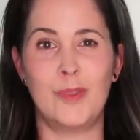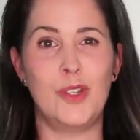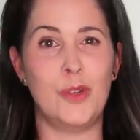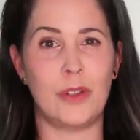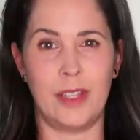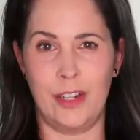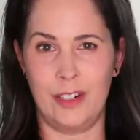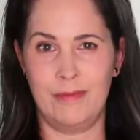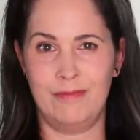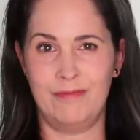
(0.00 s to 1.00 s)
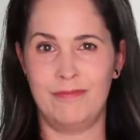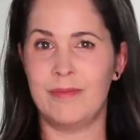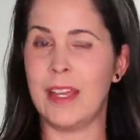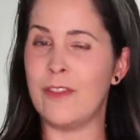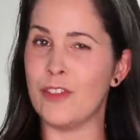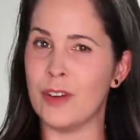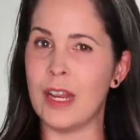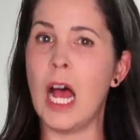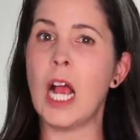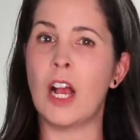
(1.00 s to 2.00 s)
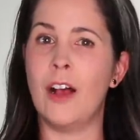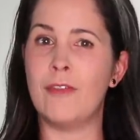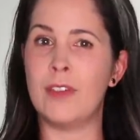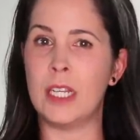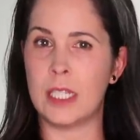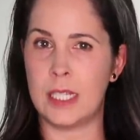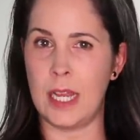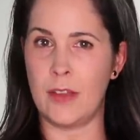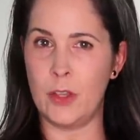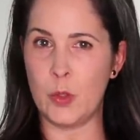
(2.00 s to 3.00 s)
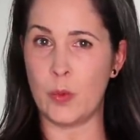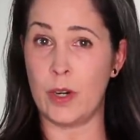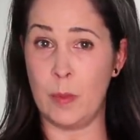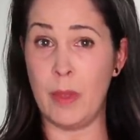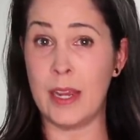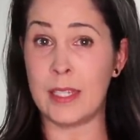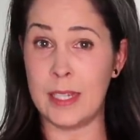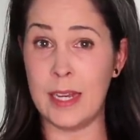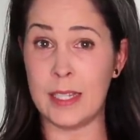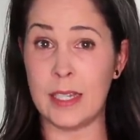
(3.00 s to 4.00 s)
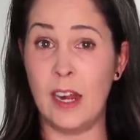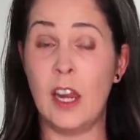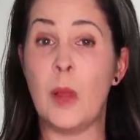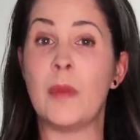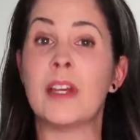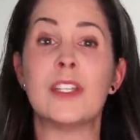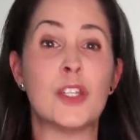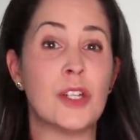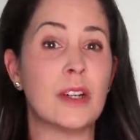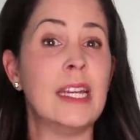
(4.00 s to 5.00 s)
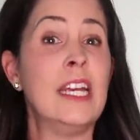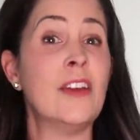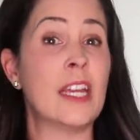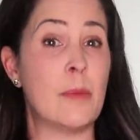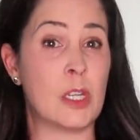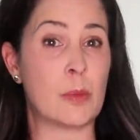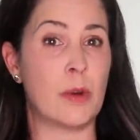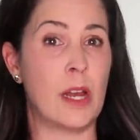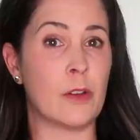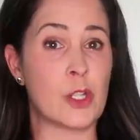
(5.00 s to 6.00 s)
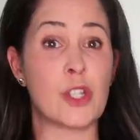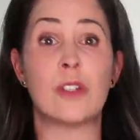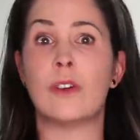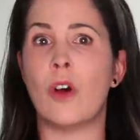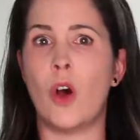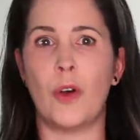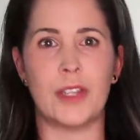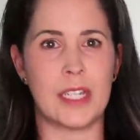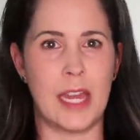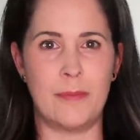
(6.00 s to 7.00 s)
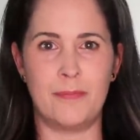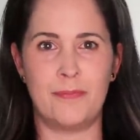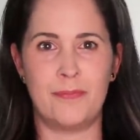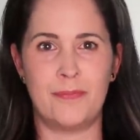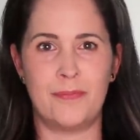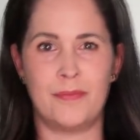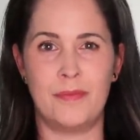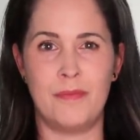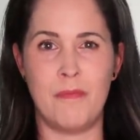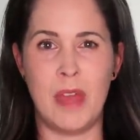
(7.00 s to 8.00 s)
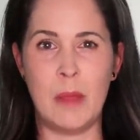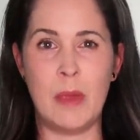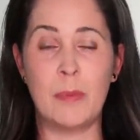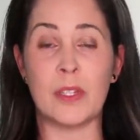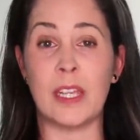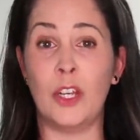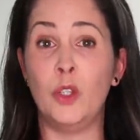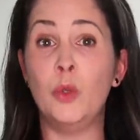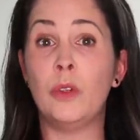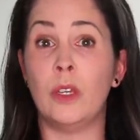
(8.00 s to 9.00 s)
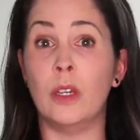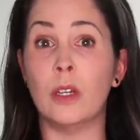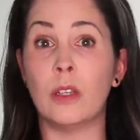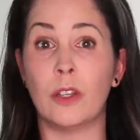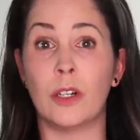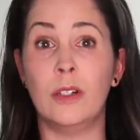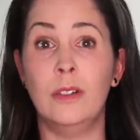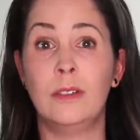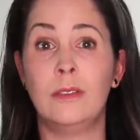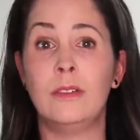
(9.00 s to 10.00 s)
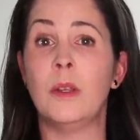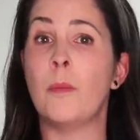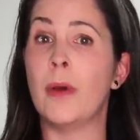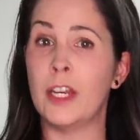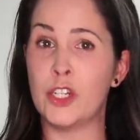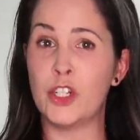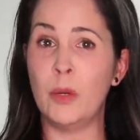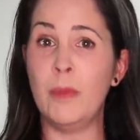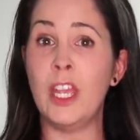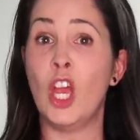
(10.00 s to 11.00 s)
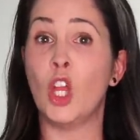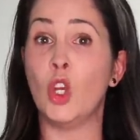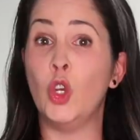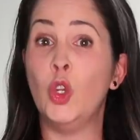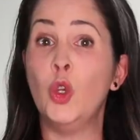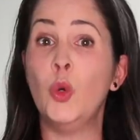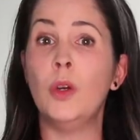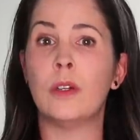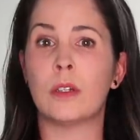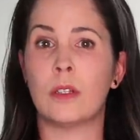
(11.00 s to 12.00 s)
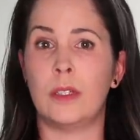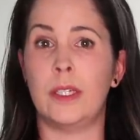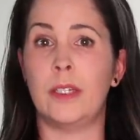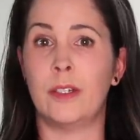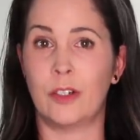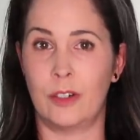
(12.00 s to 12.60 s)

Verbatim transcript: Nuclear. If you're not confident saying this word, it makes sense because you're hearing it mispronounced all the time. Many people say nuclear, but it should be nuclear